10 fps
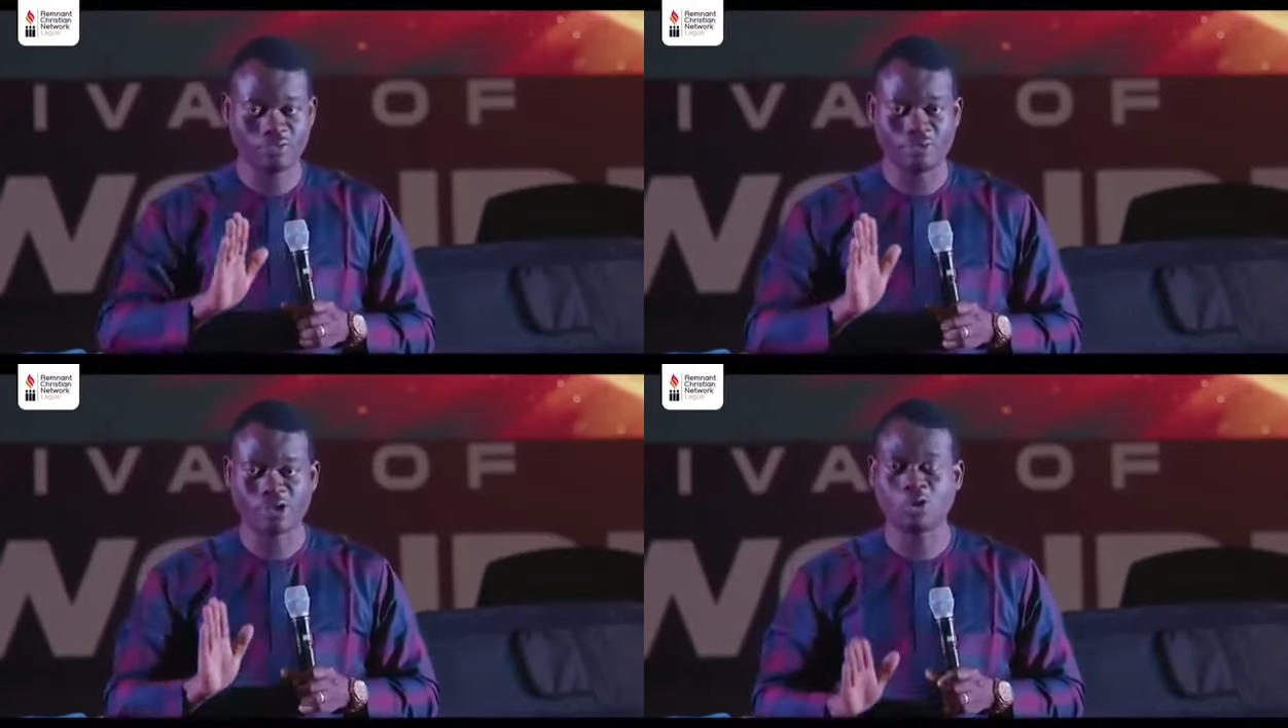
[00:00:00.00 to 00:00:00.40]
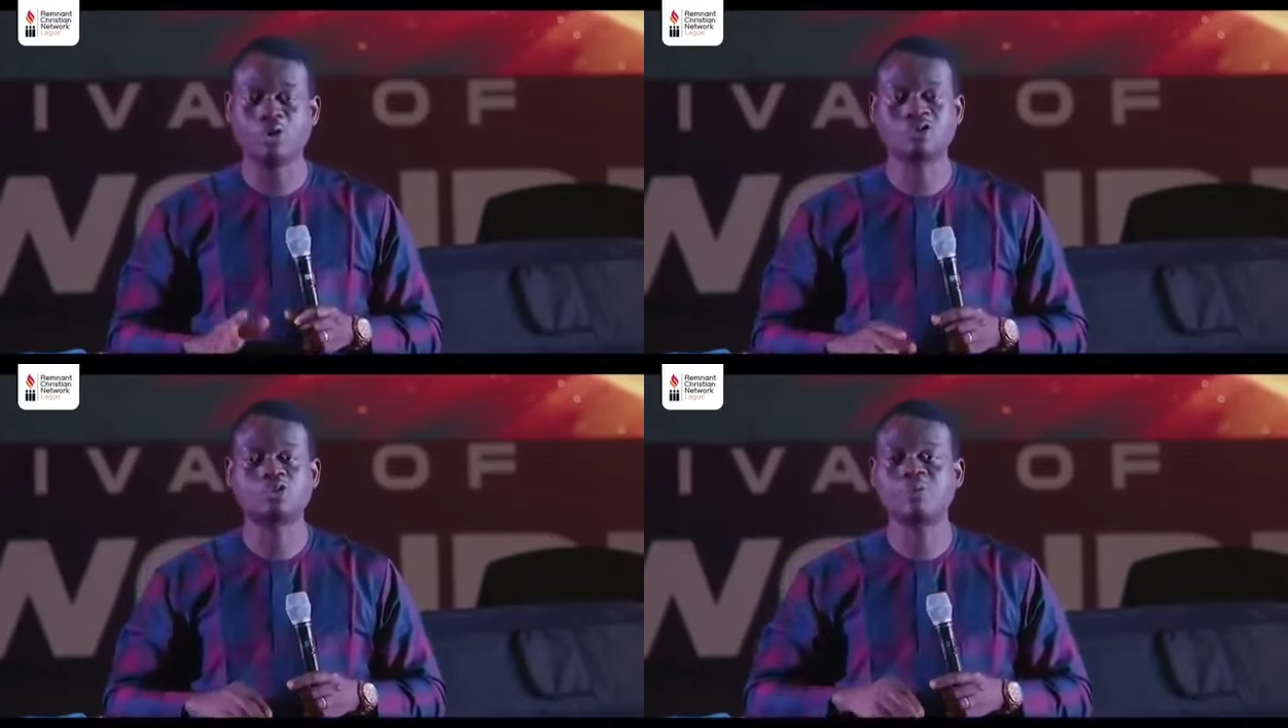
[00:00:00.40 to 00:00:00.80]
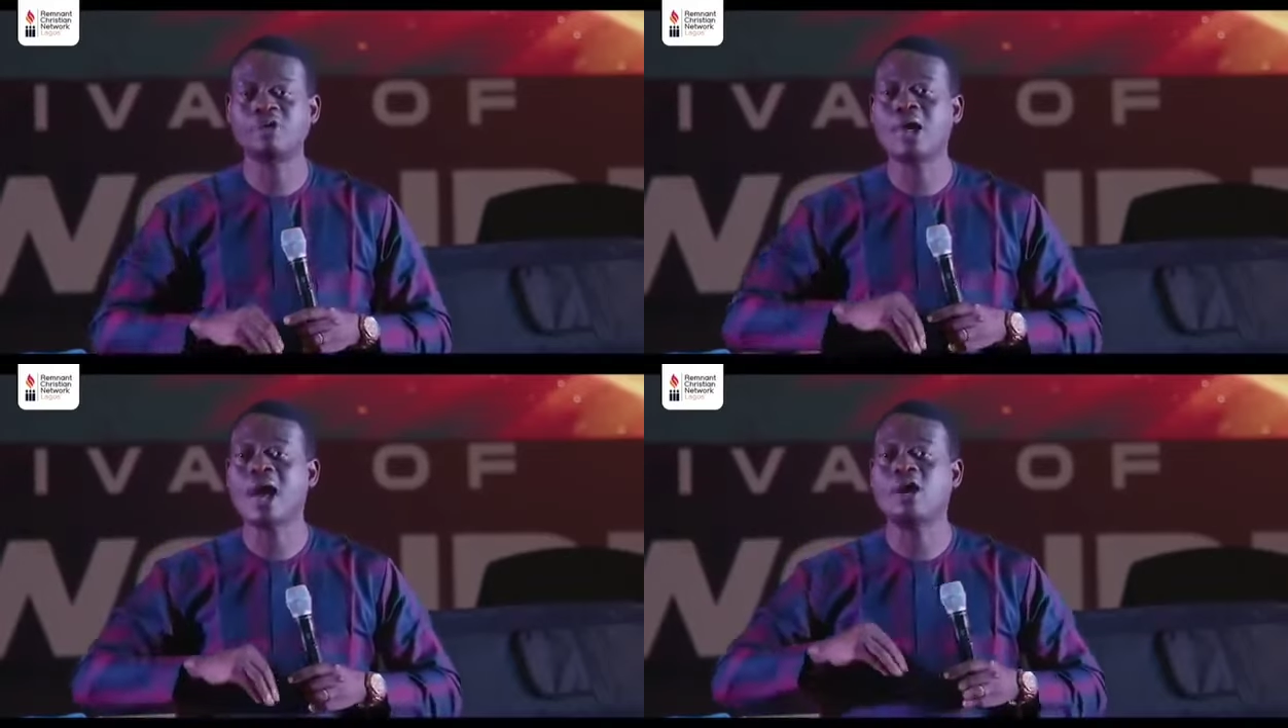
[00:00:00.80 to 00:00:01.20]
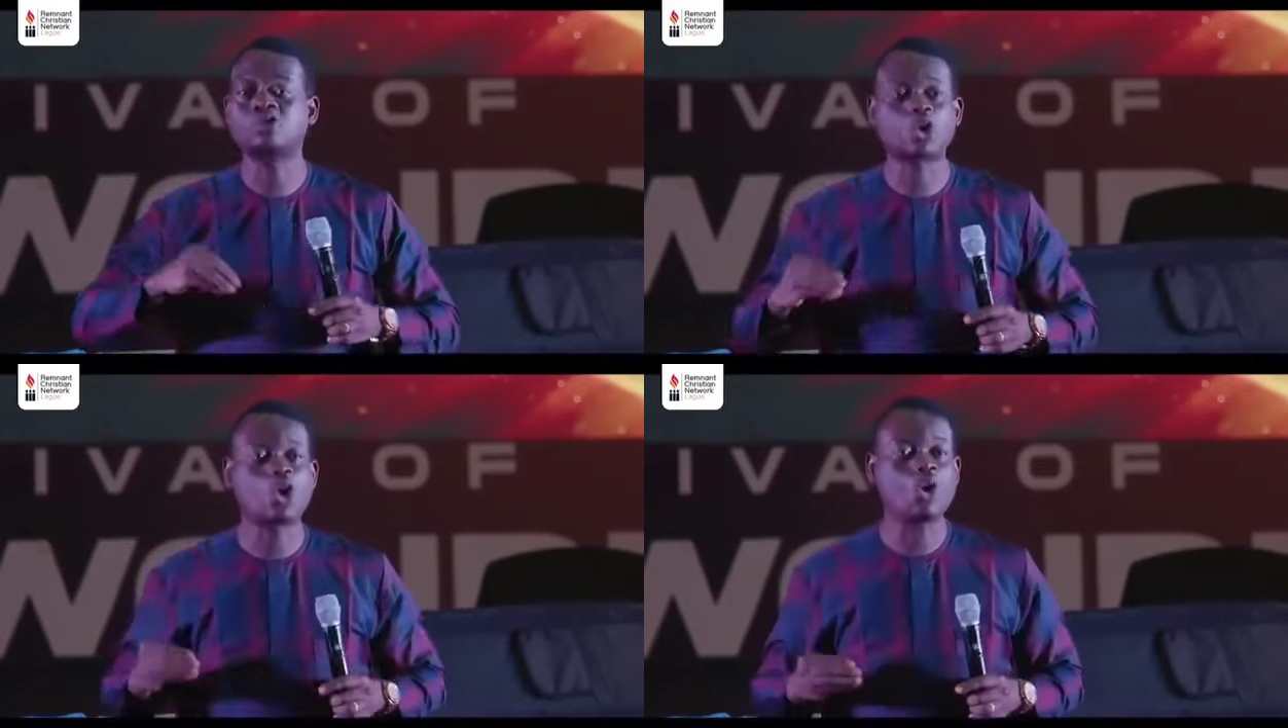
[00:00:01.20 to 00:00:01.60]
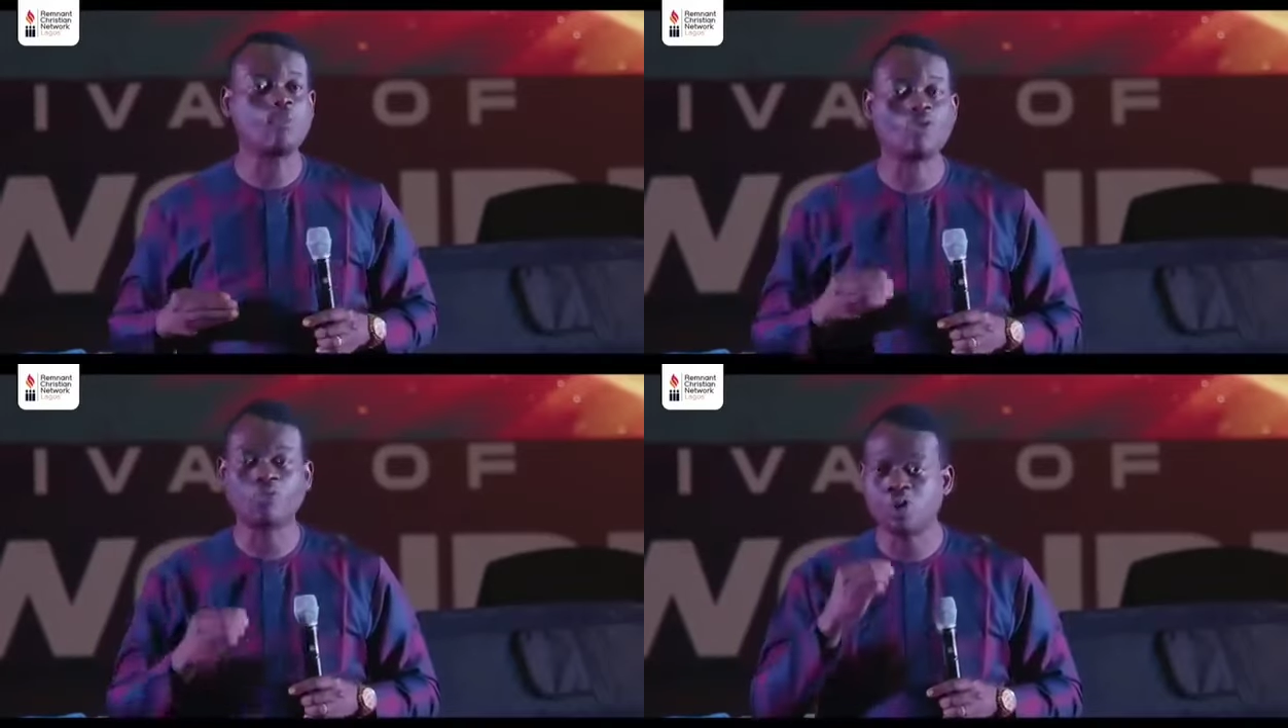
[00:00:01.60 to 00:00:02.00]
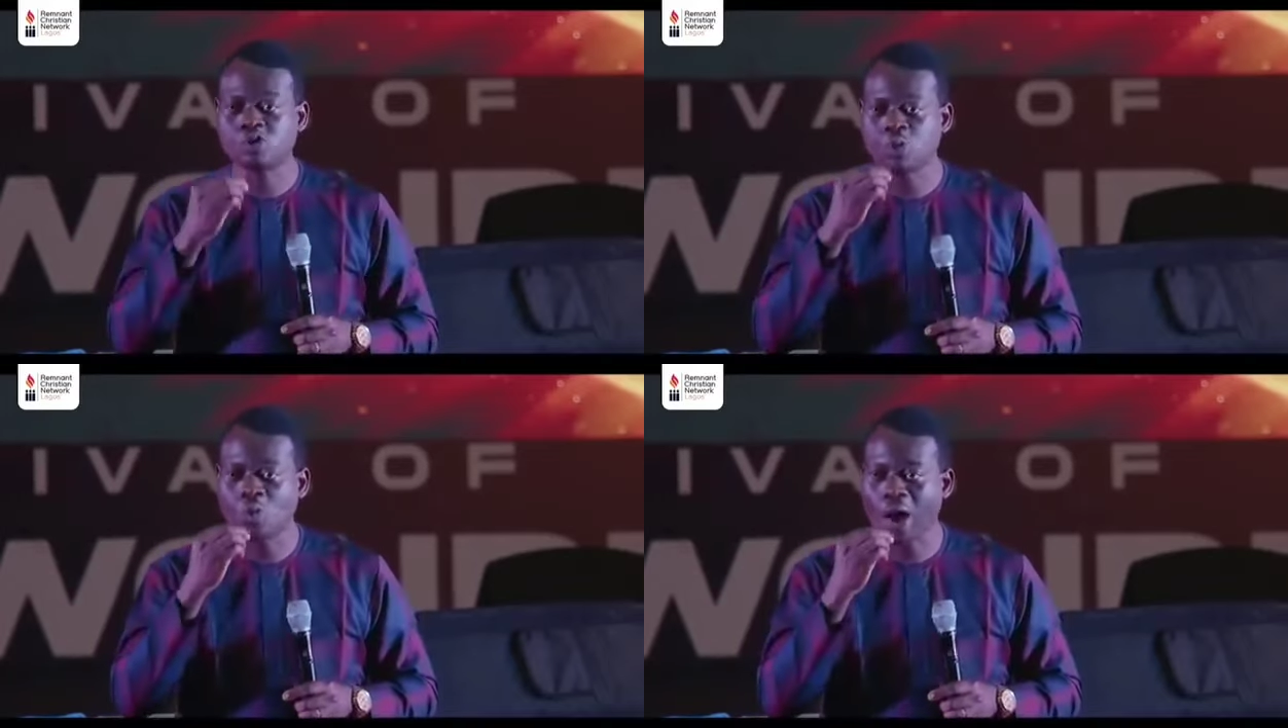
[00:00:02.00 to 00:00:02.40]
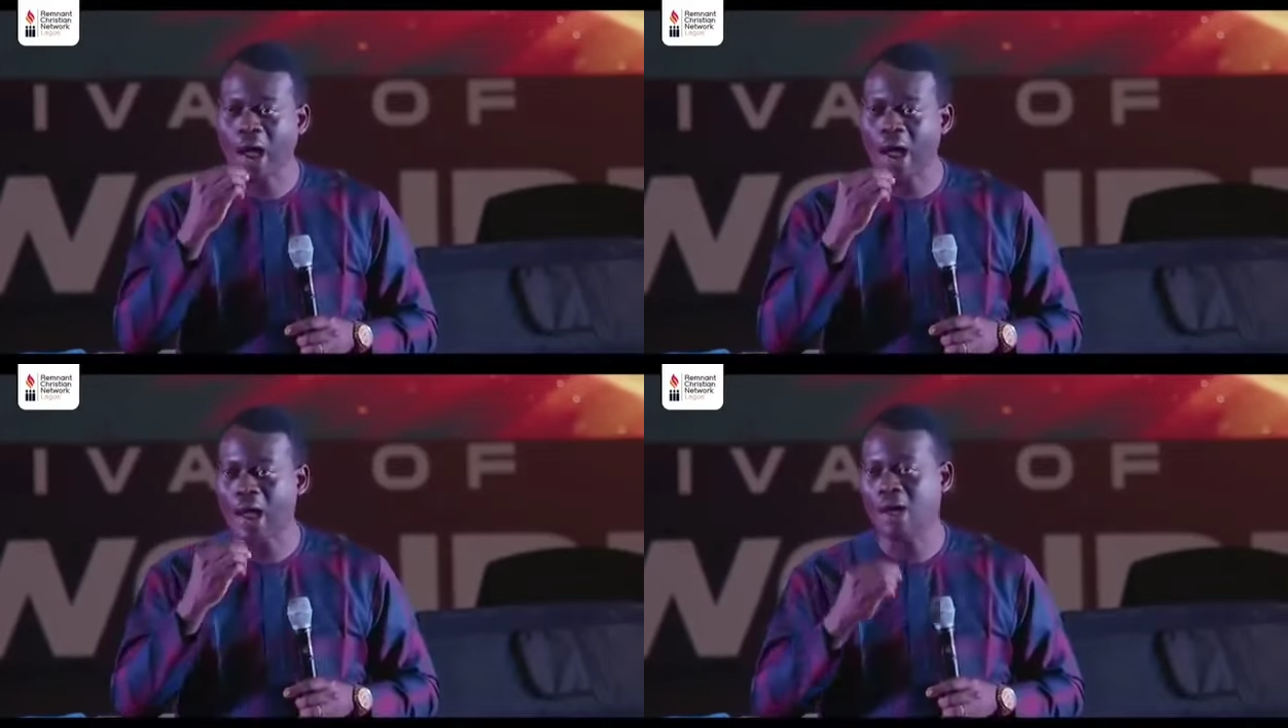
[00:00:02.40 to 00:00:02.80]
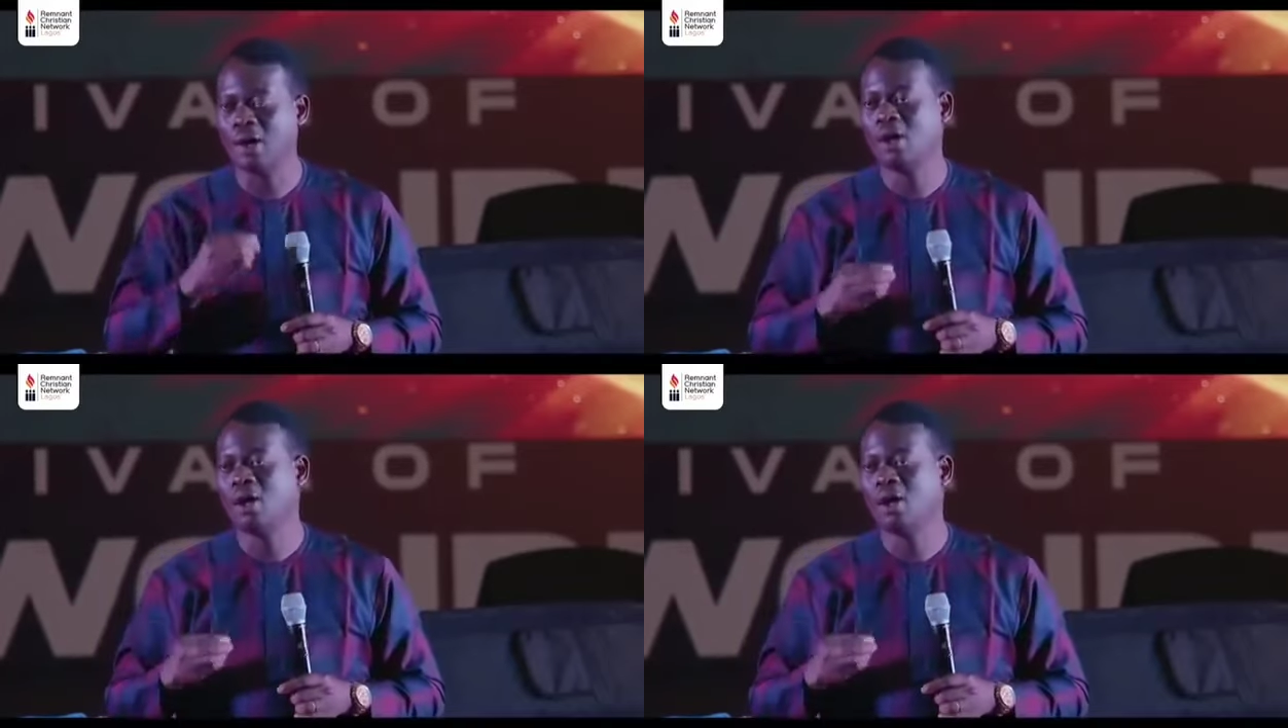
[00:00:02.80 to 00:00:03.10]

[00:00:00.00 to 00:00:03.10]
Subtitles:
because it will be the outcome of what you are